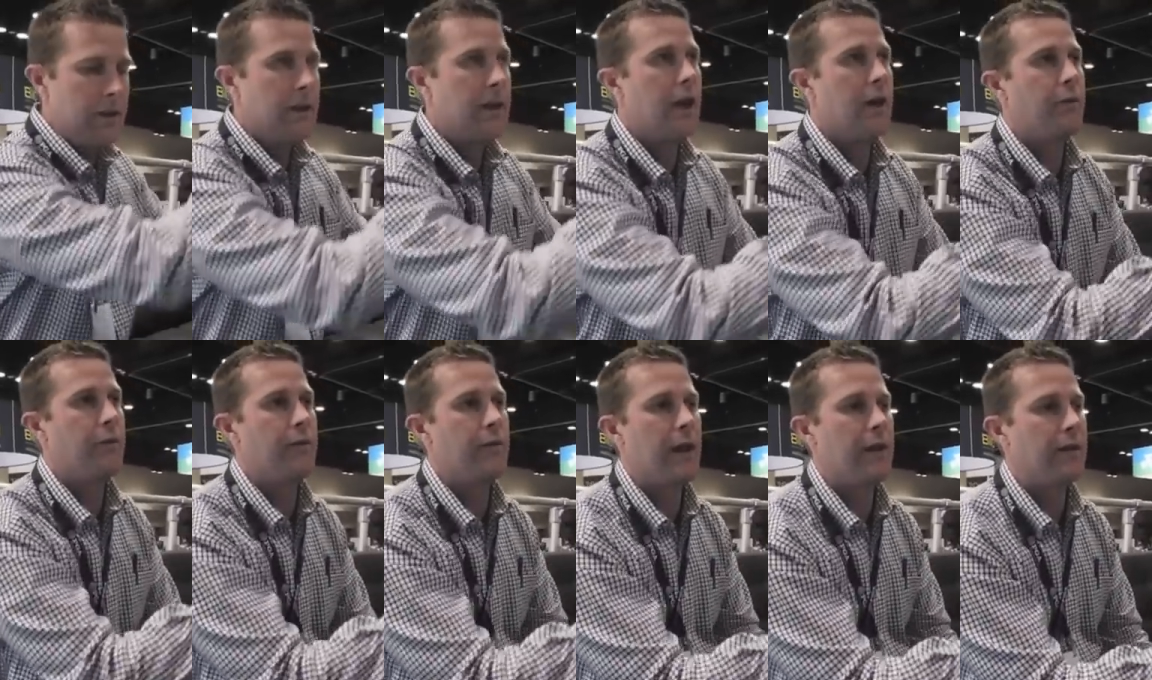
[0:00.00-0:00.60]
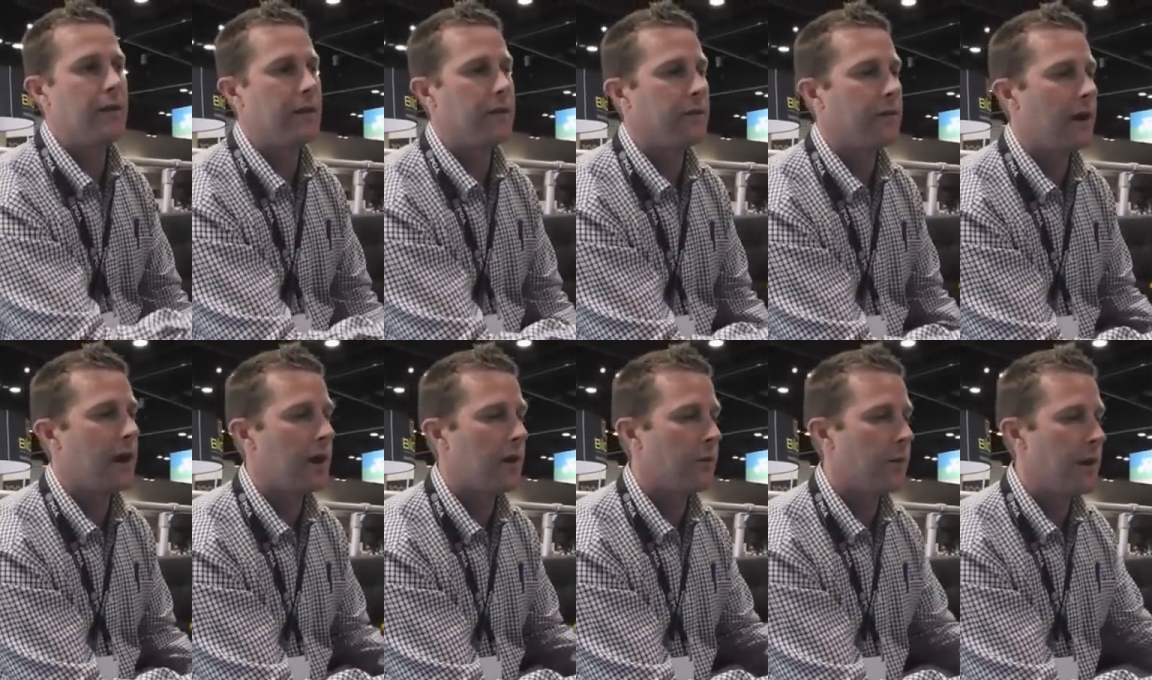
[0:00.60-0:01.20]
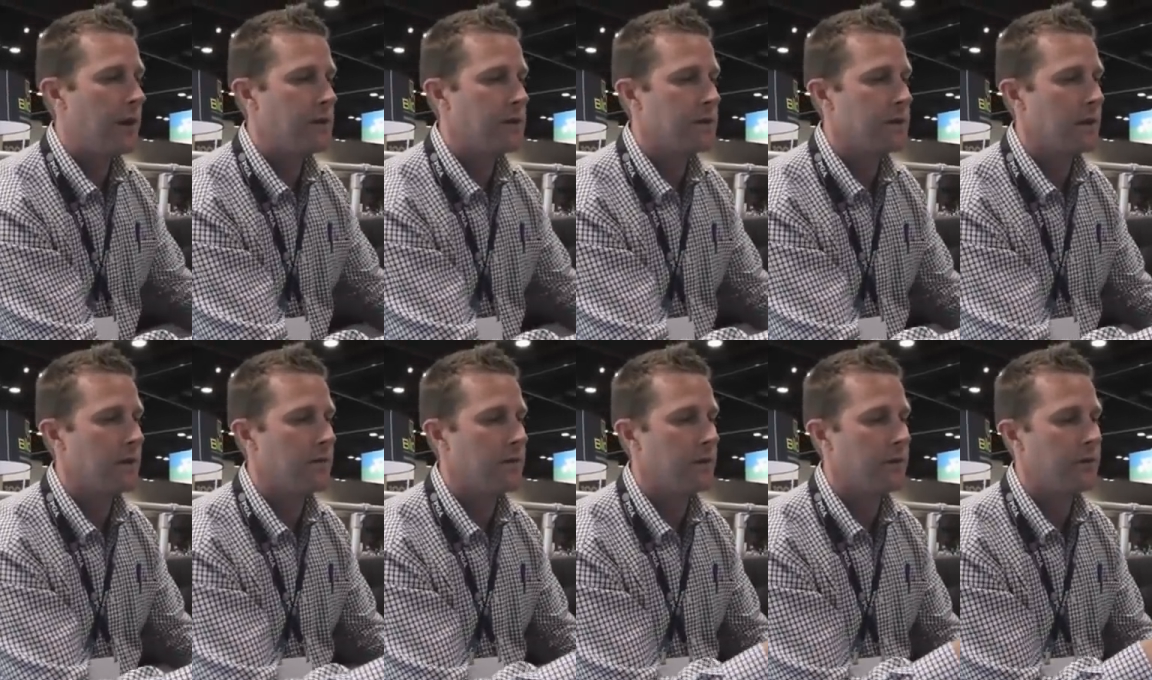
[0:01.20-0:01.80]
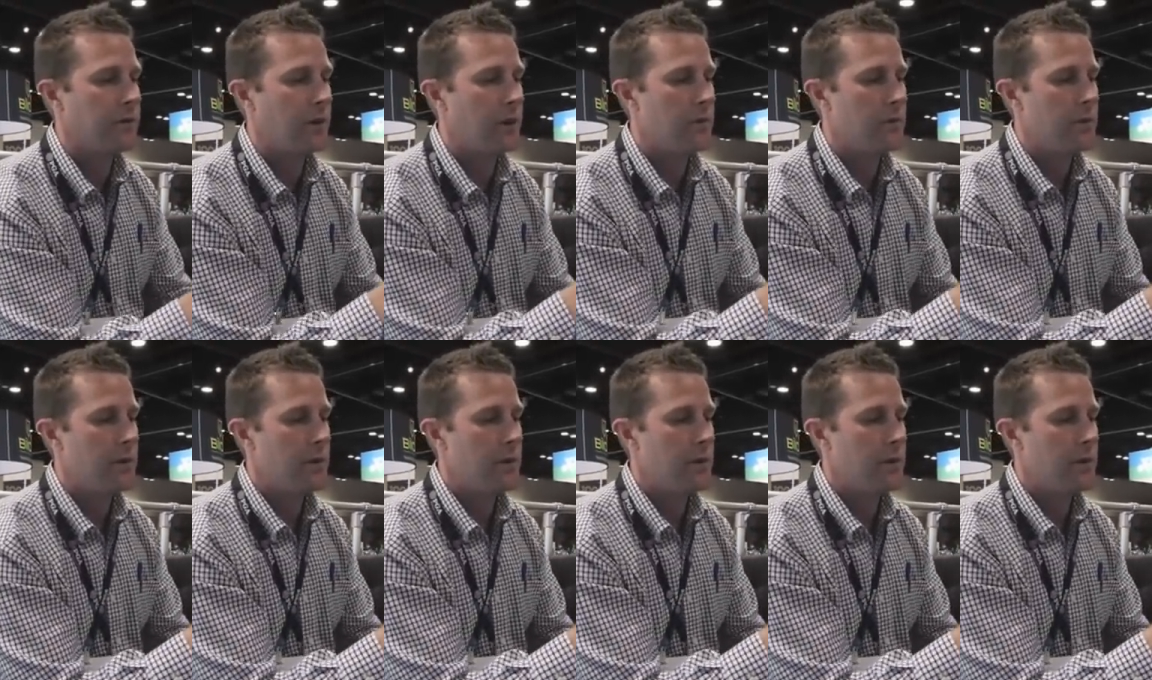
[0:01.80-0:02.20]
Now we've got the entire range covered. So